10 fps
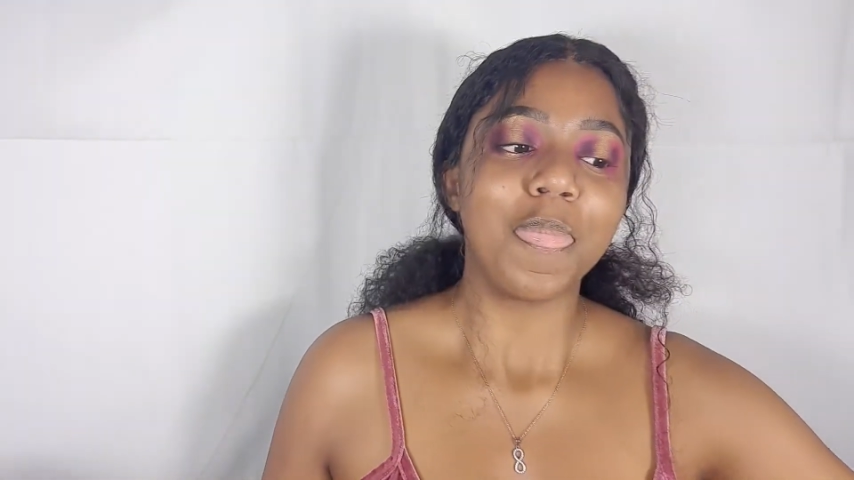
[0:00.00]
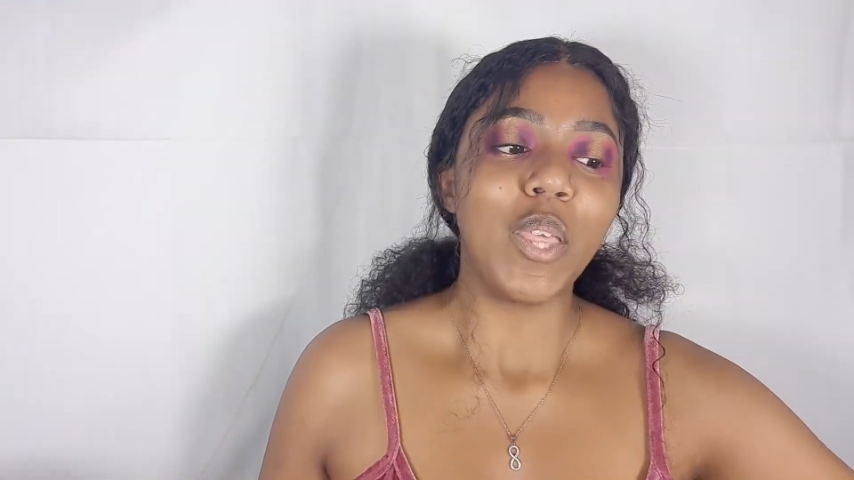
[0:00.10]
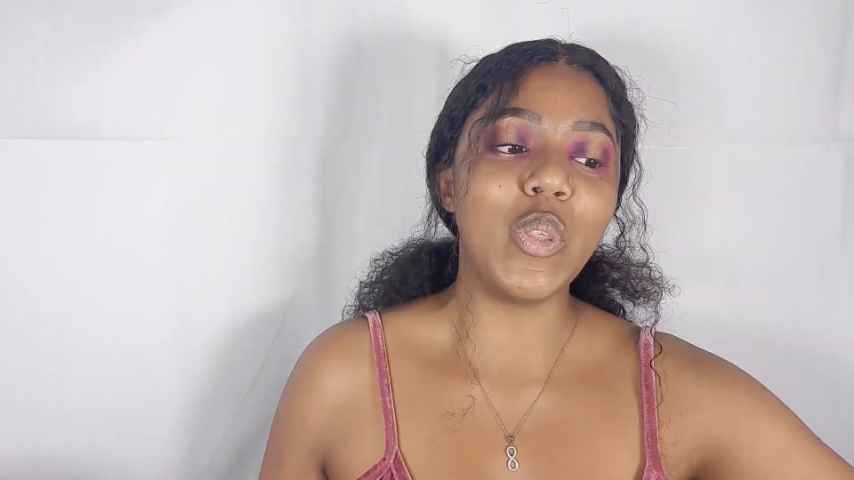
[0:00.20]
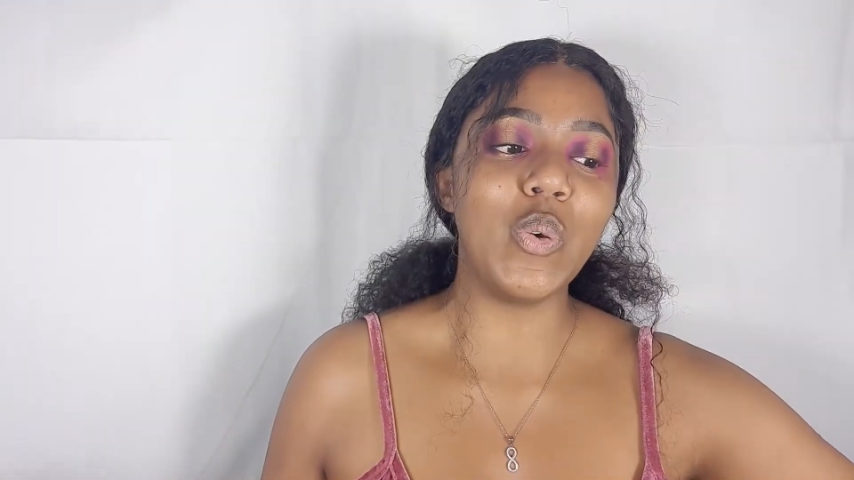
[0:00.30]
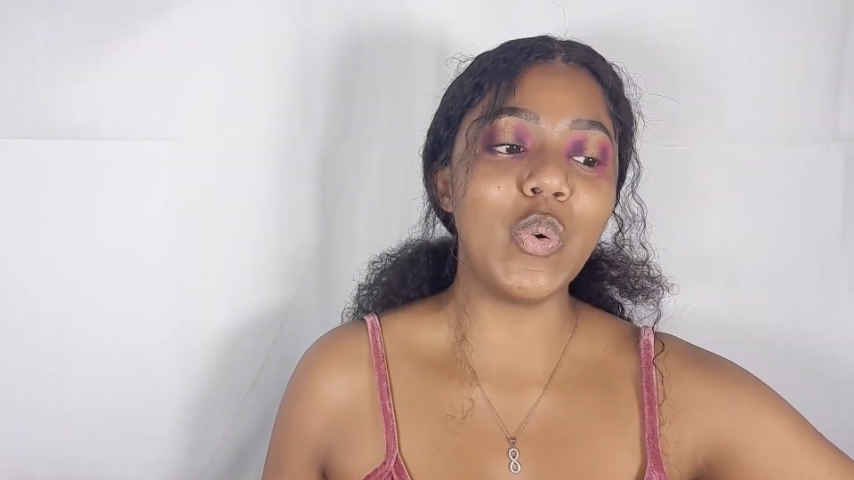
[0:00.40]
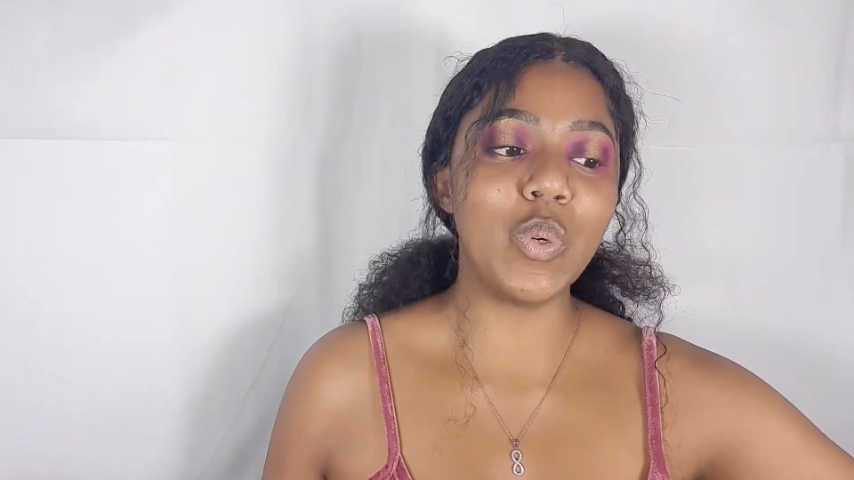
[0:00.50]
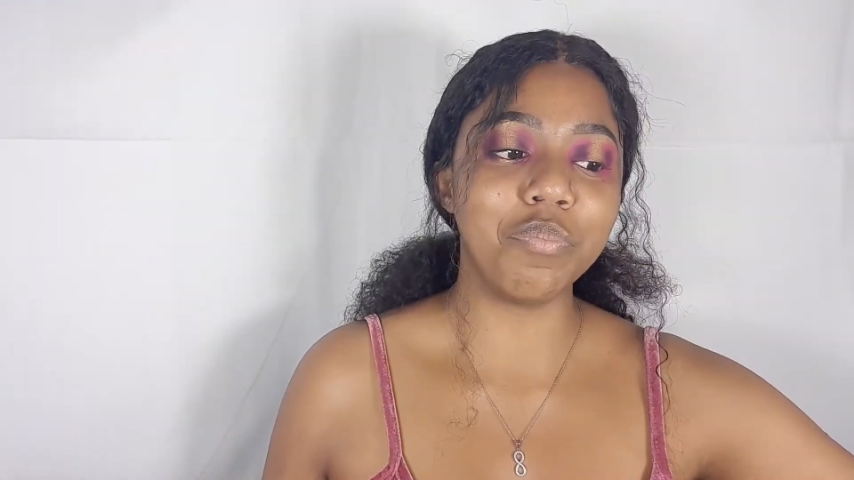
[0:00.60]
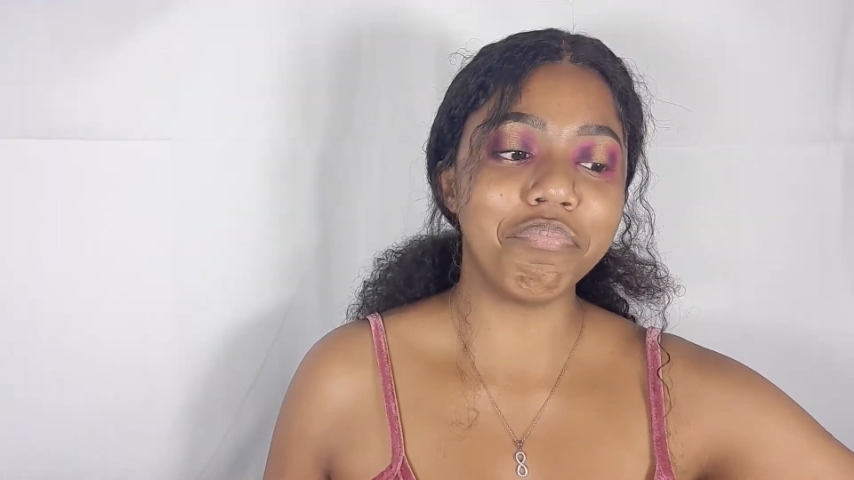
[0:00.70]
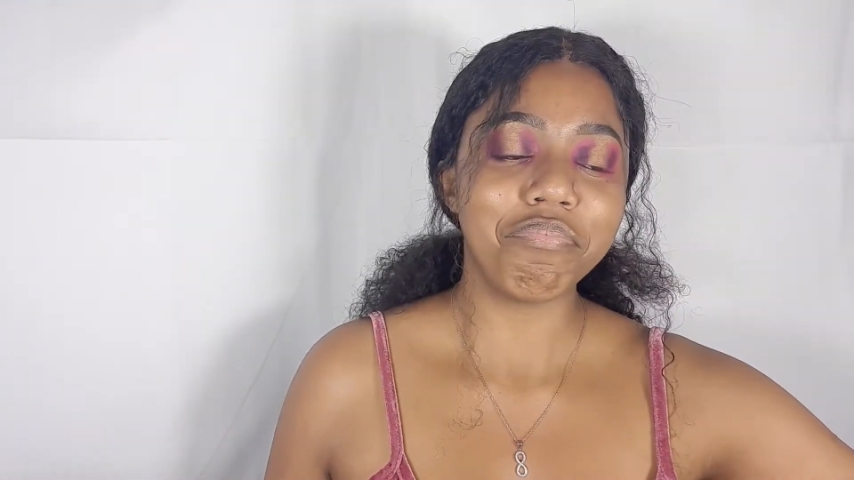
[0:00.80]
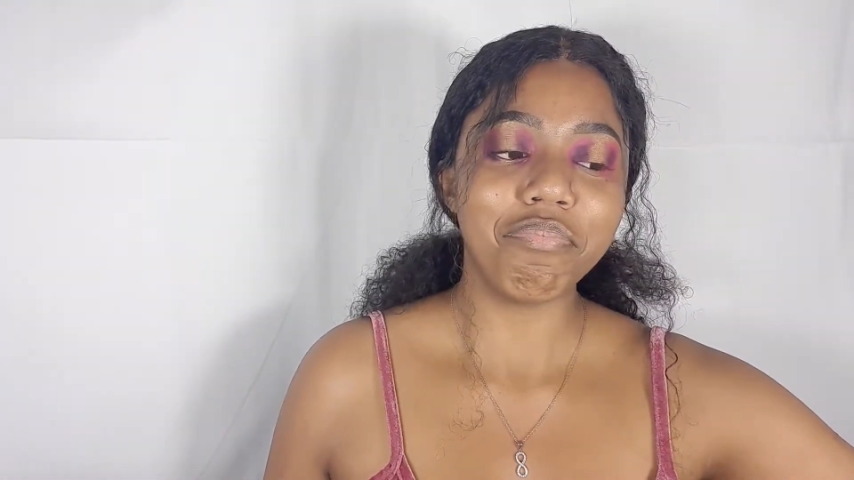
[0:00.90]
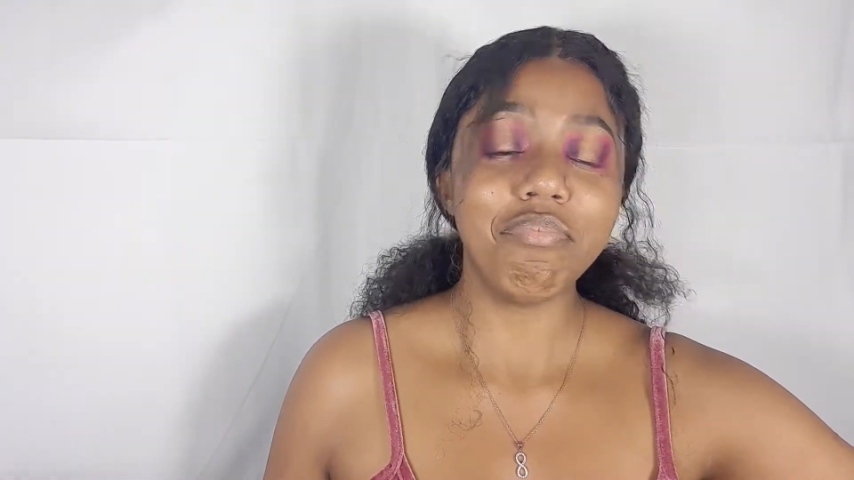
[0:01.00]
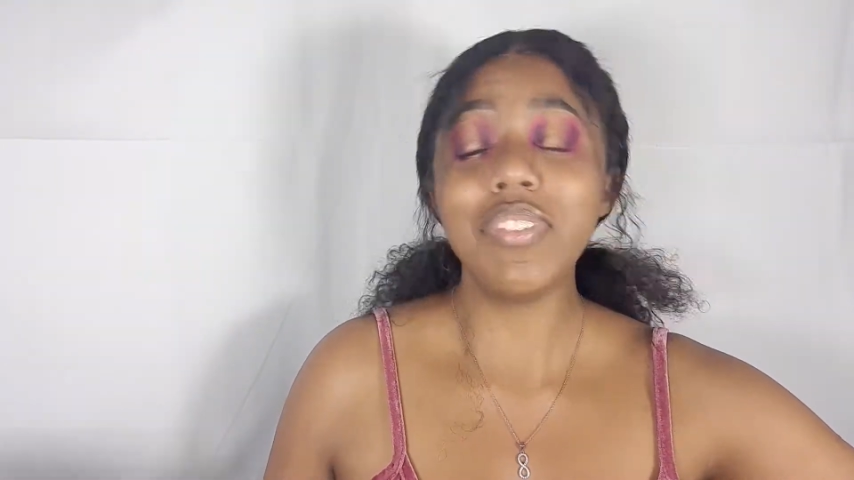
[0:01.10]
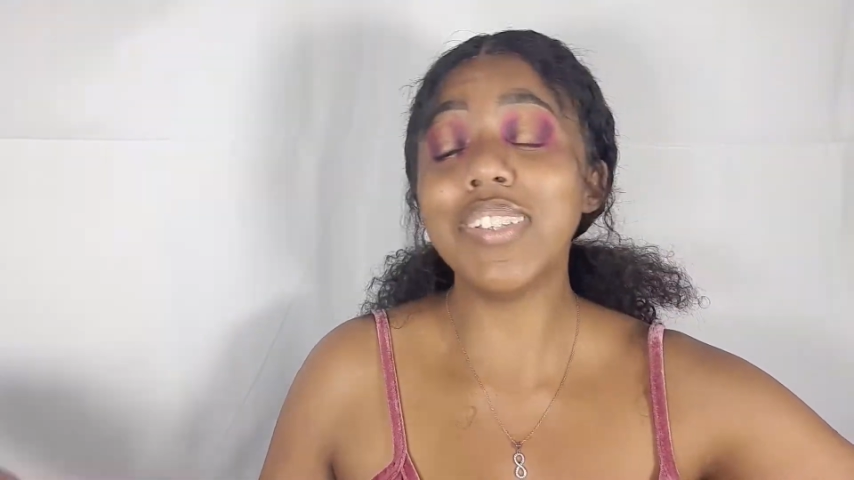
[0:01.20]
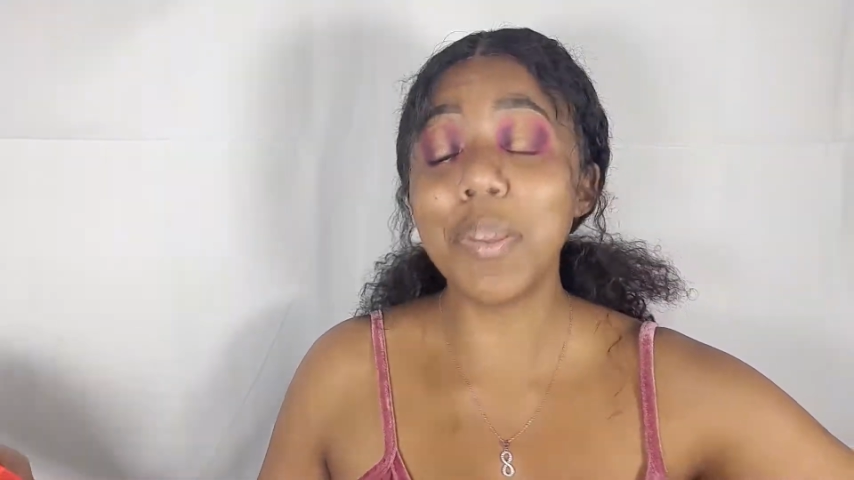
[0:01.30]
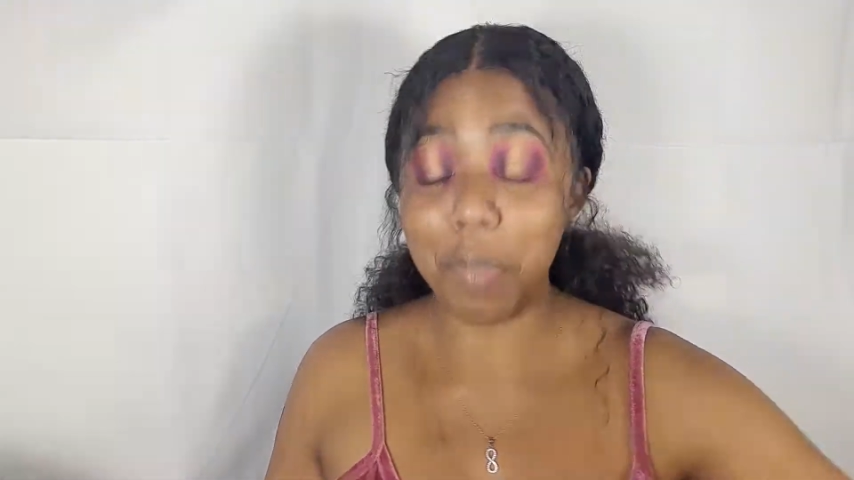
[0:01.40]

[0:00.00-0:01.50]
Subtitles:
the